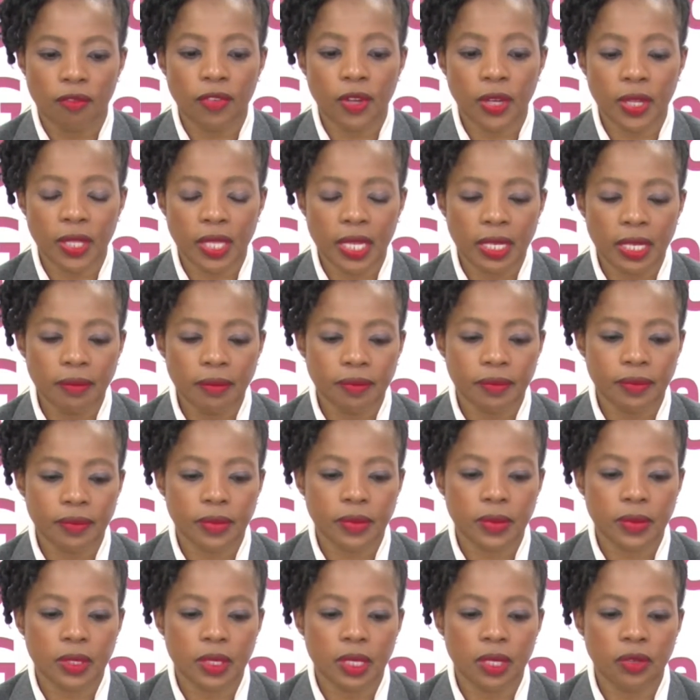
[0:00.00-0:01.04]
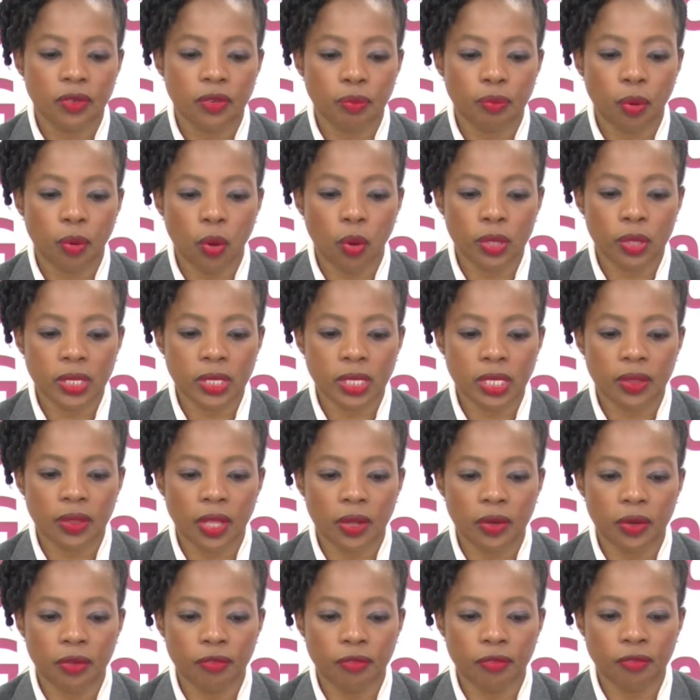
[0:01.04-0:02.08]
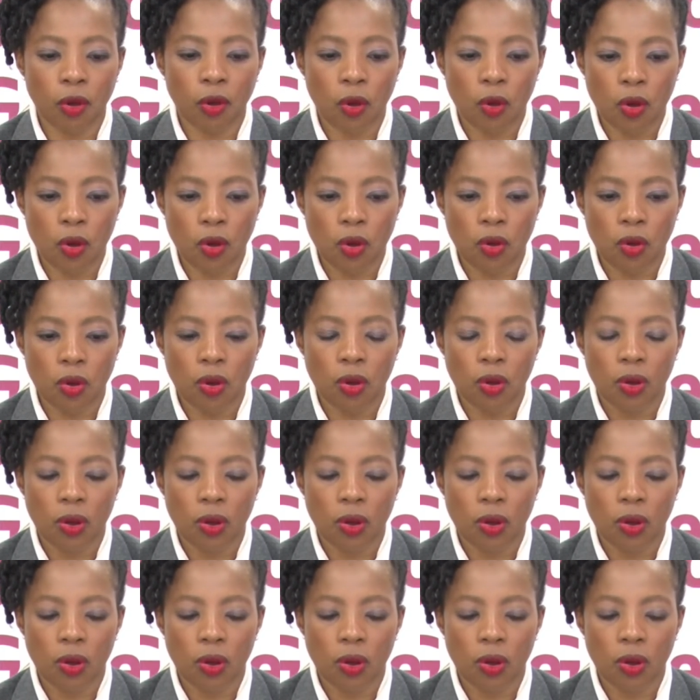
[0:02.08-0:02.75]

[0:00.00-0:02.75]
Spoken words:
Further, in Report 34,